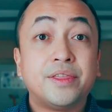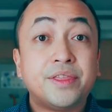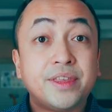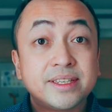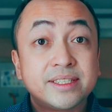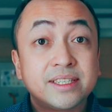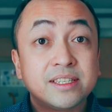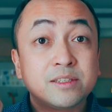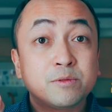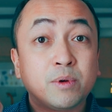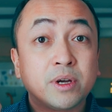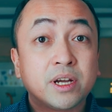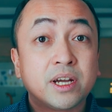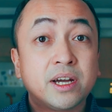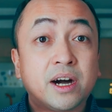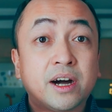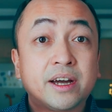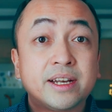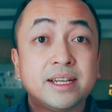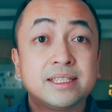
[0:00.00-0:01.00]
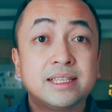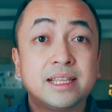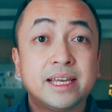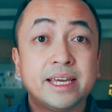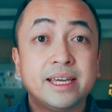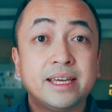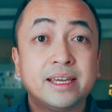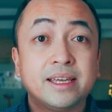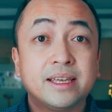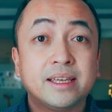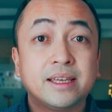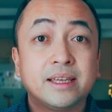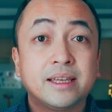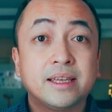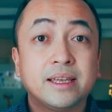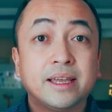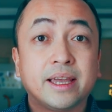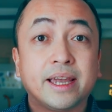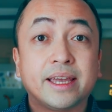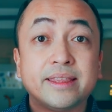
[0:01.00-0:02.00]
This is what God is like,
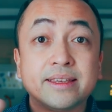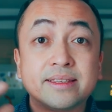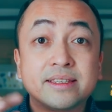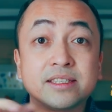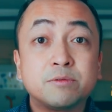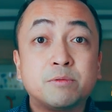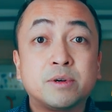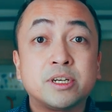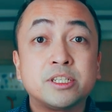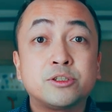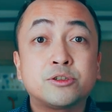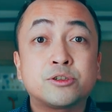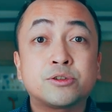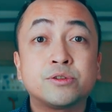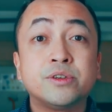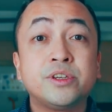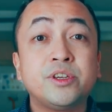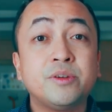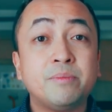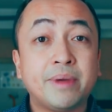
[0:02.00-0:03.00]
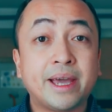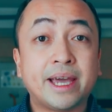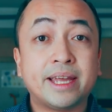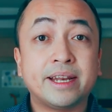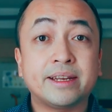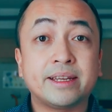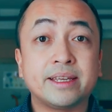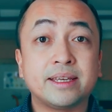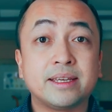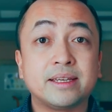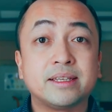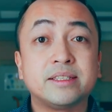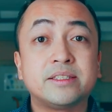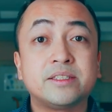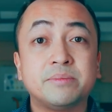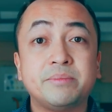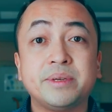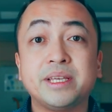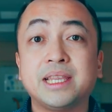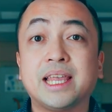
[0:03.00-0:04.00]
and this is what true humanity is
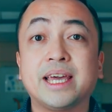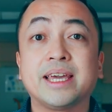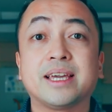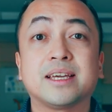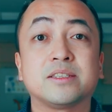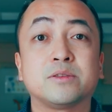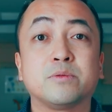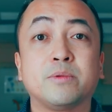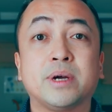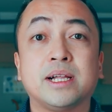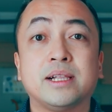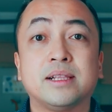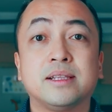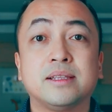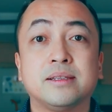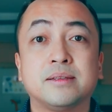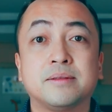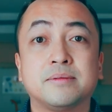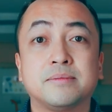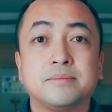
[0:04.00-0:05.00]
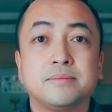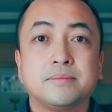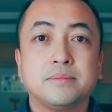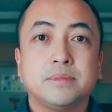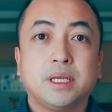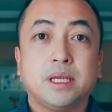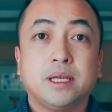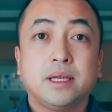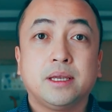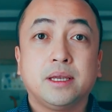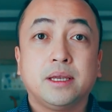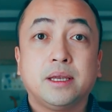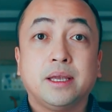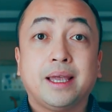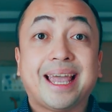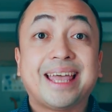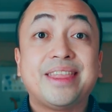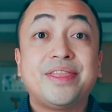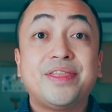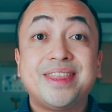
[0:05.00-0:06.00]
to be like as well.
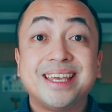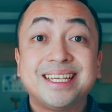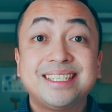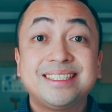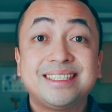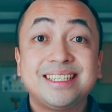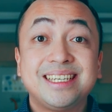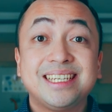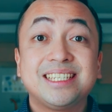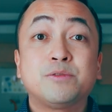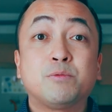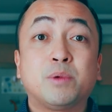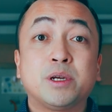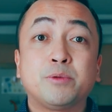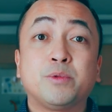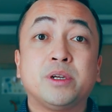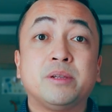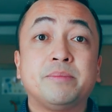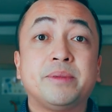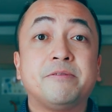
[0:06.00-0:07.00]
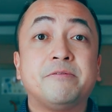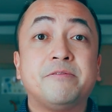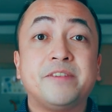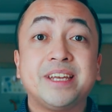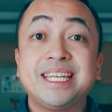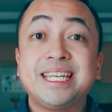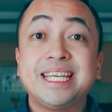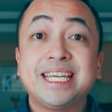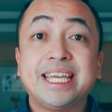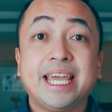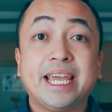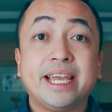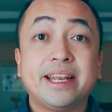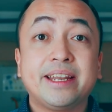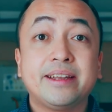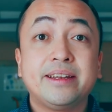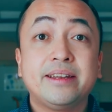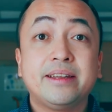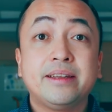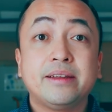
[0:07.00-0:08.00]
And this is what will be
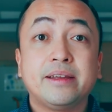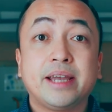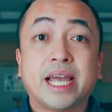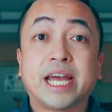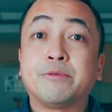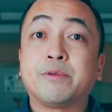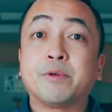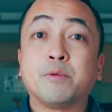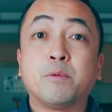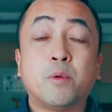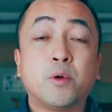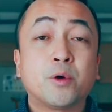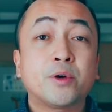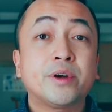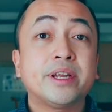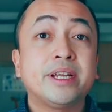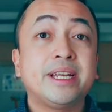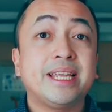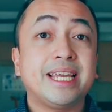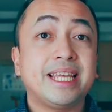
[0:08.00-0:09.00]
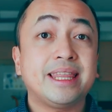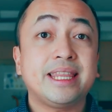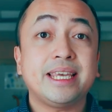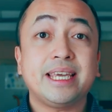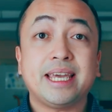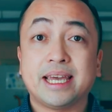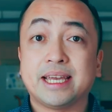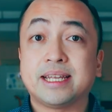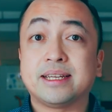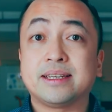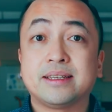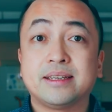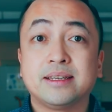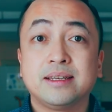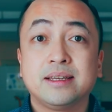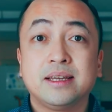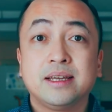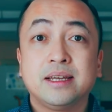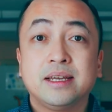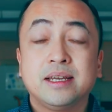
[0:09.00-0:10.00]
vindicated and rewarded in the end,
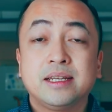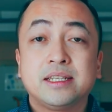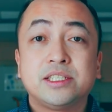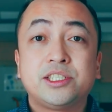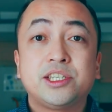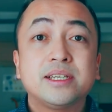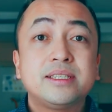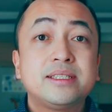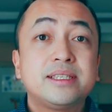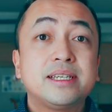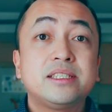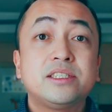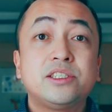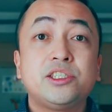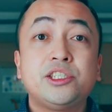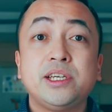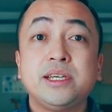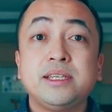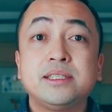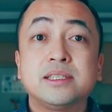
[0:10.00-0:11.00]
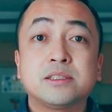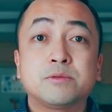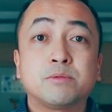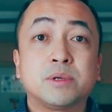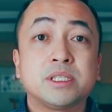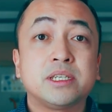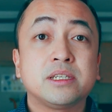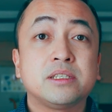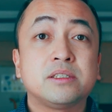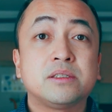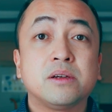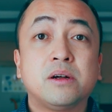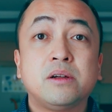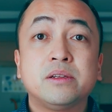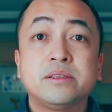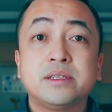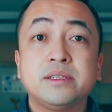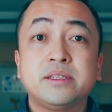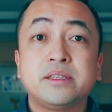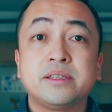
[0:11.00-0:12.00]
just as Jesus was
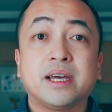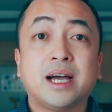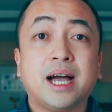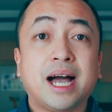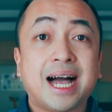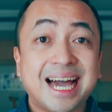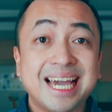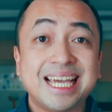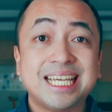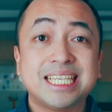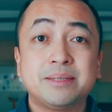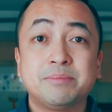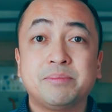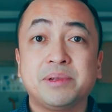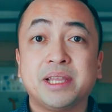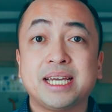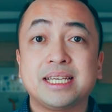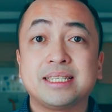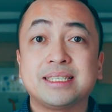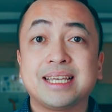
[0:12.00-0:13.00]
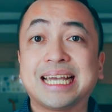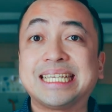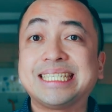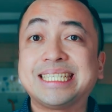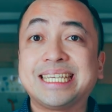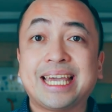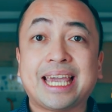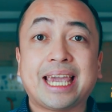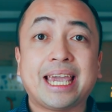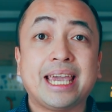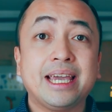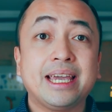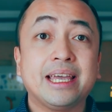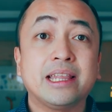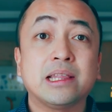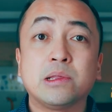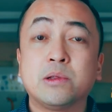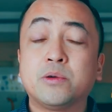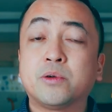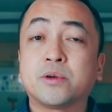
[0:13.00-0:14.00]
exalted to the highest place as King
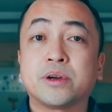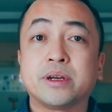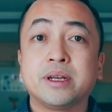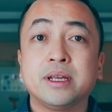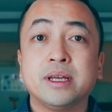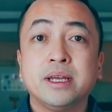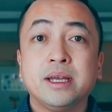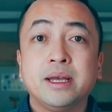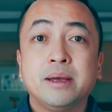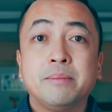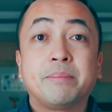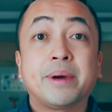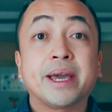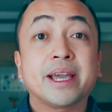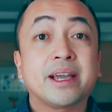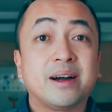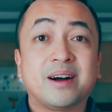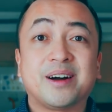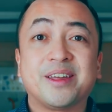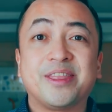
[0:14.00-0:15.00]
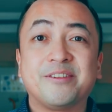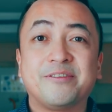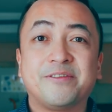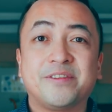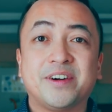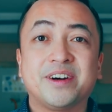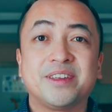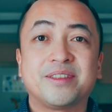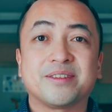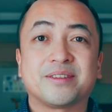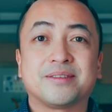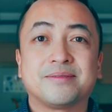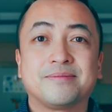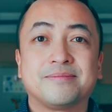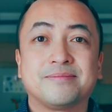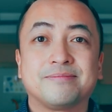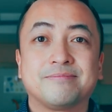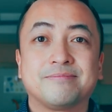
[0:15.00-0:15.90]
and Lord by God the Father.